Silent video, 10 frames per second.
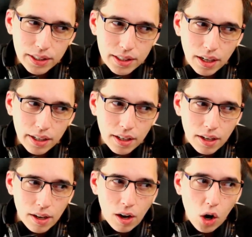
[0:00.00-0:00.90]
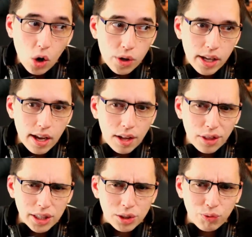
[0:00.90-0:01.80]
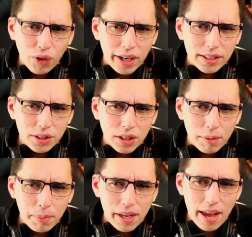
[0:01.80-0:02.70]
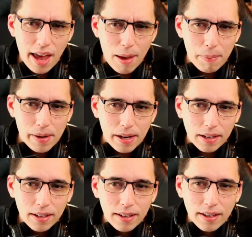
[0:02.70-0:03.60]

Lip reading: It's like, oh yeah, this fight is going to be epic.